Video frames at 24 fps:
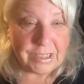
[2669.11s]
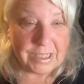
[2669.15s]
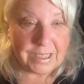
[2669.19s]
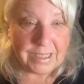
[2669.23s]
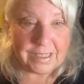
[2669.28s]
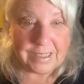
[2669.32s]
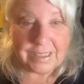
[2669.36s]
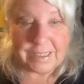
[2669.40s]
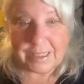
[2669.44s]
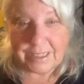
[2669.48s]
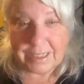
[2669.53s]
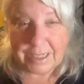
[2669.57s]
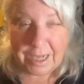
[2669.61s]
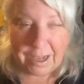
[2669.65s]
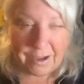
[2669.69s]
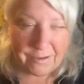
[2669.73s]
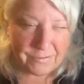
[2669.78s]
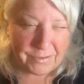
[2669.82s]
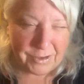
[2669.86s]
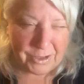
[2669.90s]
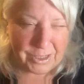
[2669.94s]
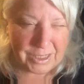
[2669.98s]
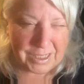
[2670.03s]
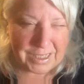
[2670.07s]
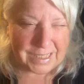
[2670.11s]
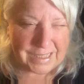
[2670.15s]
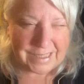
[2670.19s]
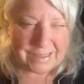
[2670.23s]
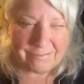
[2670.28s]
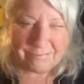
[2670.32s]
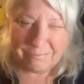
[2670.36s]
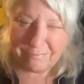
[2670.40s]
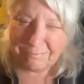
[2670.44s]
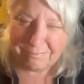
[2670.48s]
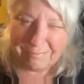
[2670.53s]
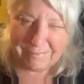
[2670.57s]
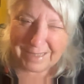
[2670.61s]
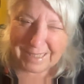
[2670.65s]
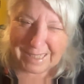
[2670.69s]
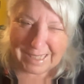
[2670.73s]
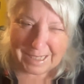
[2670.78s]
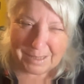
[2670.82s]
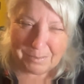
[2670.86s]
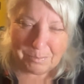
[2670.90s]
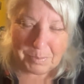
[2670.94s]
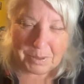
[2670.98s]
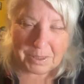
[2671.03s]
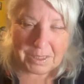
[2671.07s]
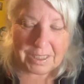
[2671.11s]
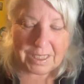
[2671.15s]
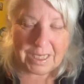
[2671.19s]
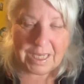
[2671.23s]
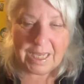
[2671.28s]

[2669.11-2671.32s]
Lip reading: sink is not very deep.